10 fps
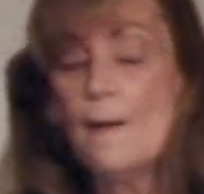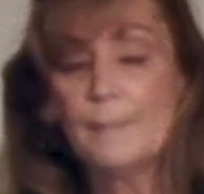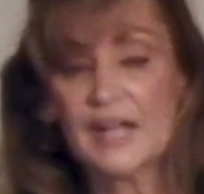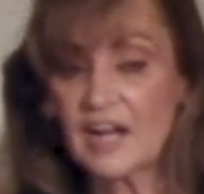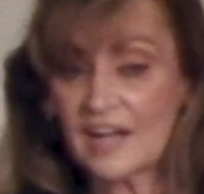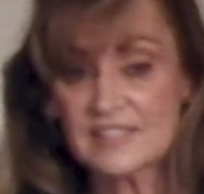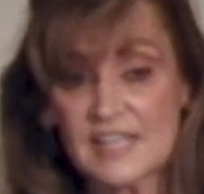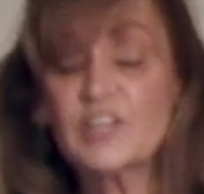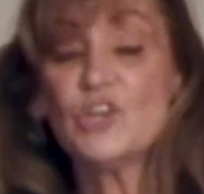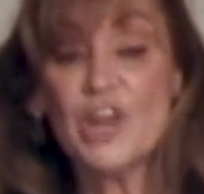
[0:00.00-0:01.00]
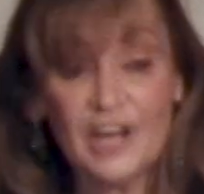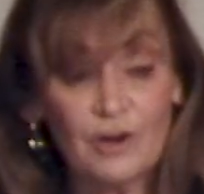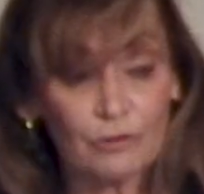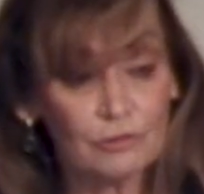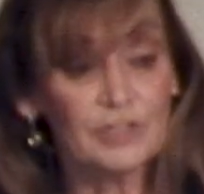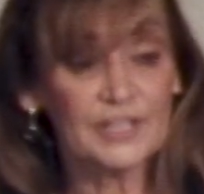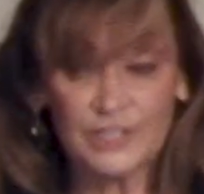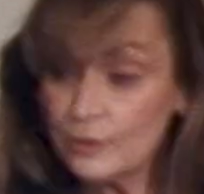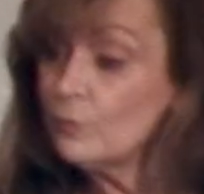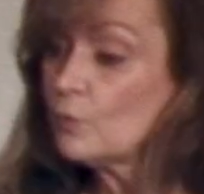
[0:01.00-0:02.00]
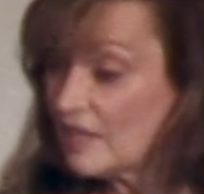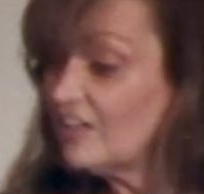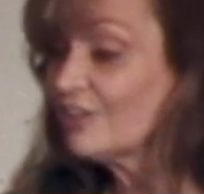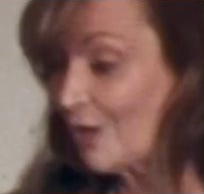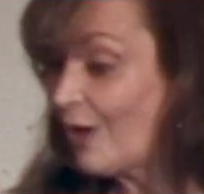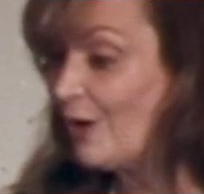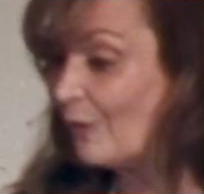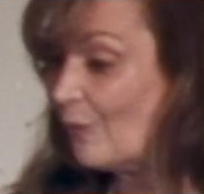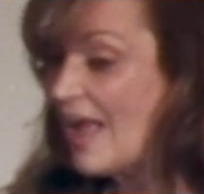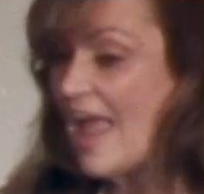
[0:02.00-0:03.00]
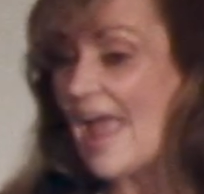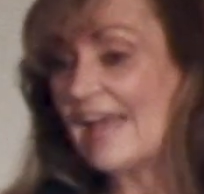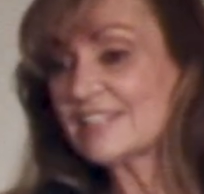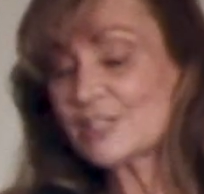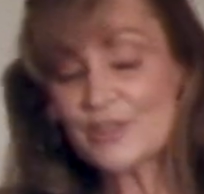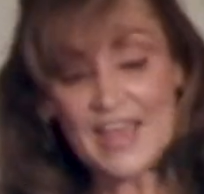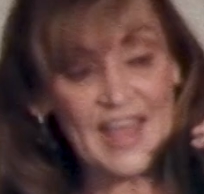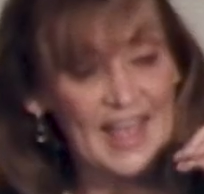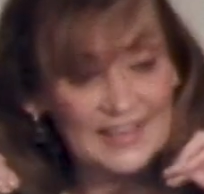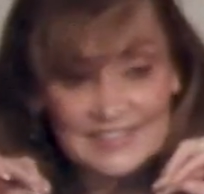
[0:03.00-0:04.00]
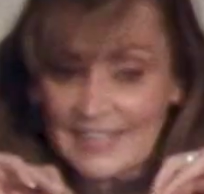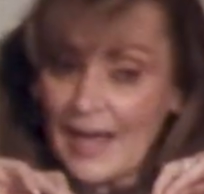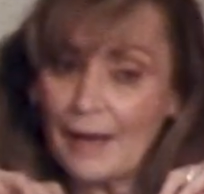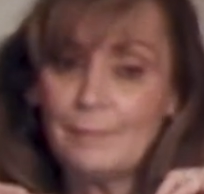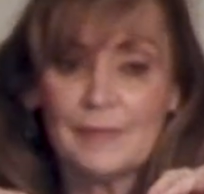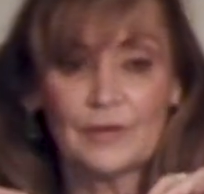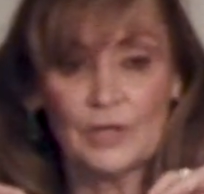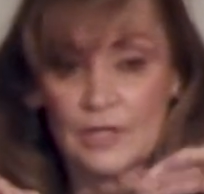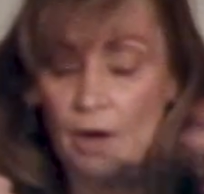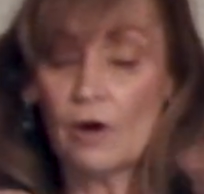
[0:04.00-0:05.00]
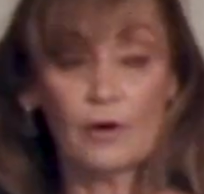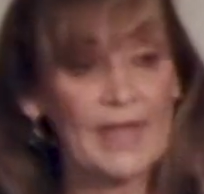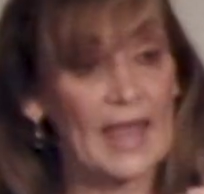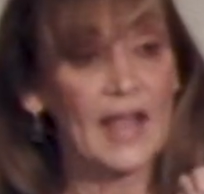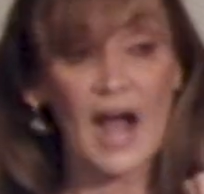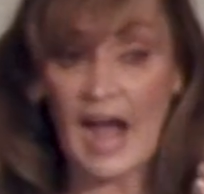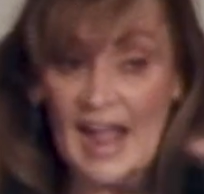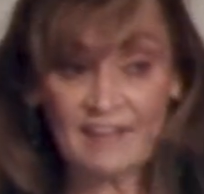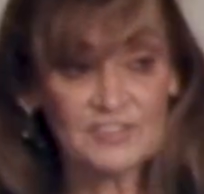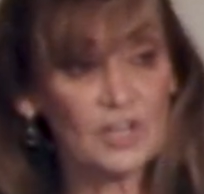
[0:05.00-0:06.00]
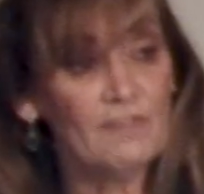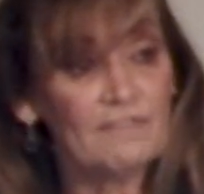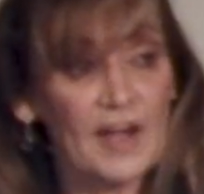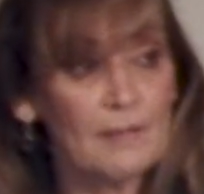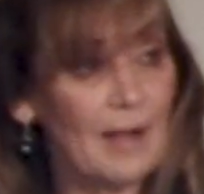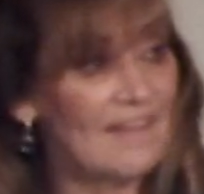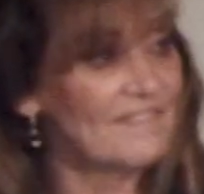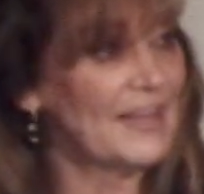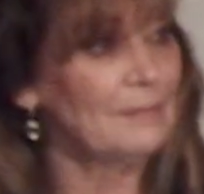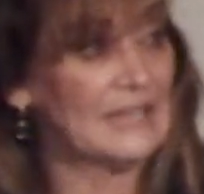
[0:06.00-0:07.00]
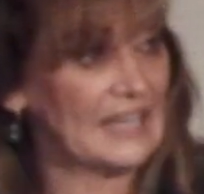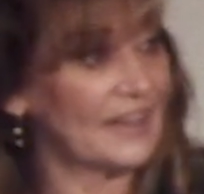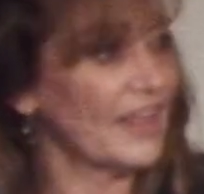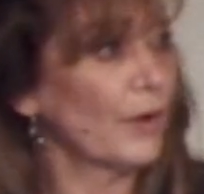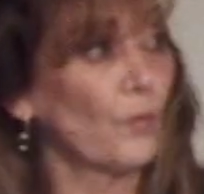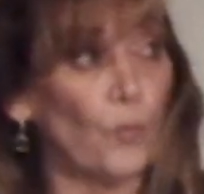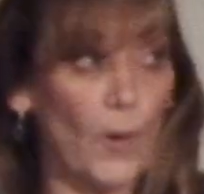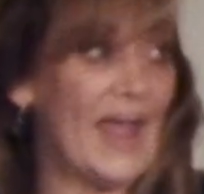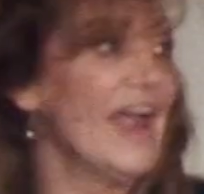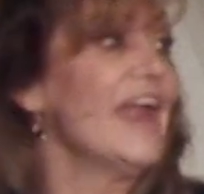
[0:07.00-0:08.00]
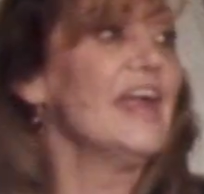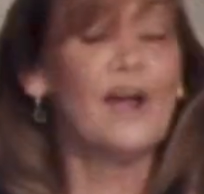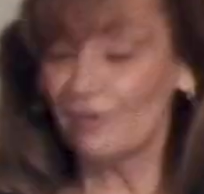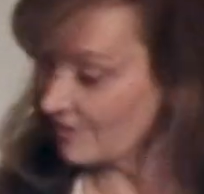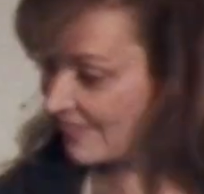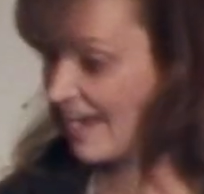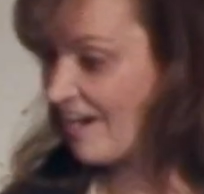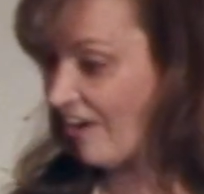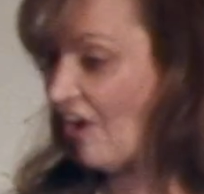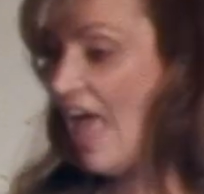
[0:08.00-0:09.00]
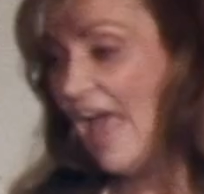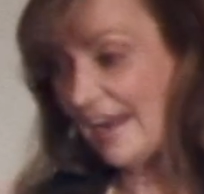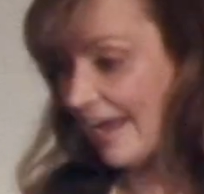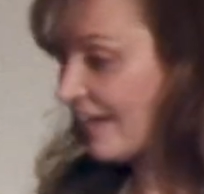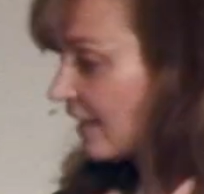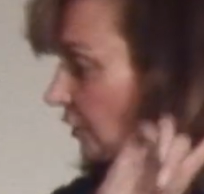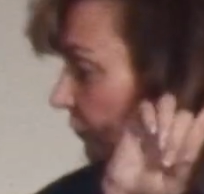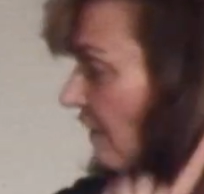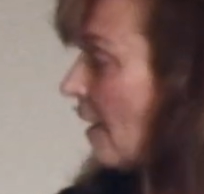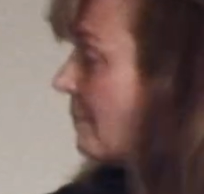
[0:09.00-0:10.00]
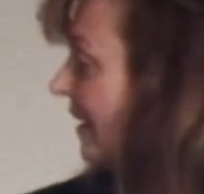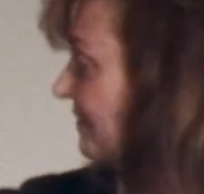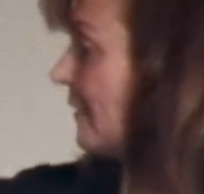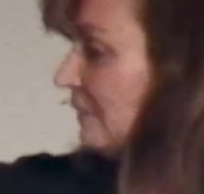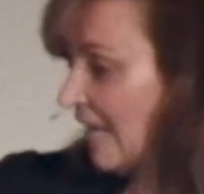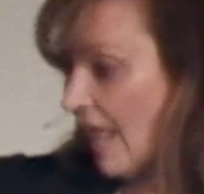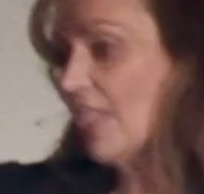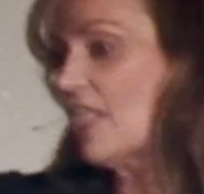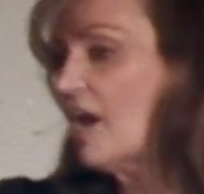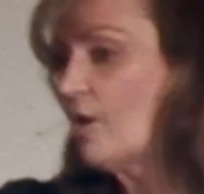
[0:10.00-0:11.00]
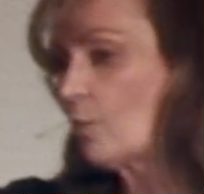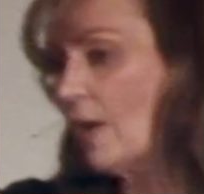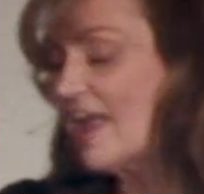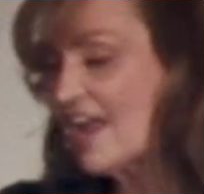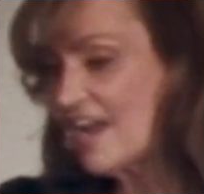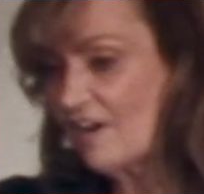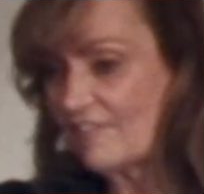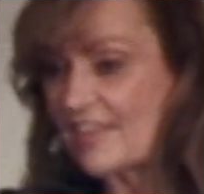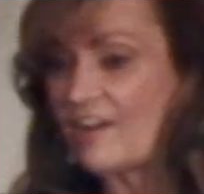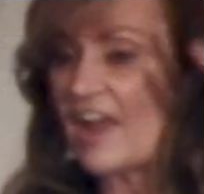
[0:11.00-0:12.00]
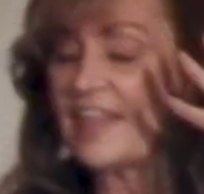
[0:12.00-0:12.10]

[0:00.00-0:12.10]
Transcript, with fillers: But God said, no, you will go. And so they ended up, go, okay, I have to go find my family, and they're way over there. And I got to go find my family, and they're way over there.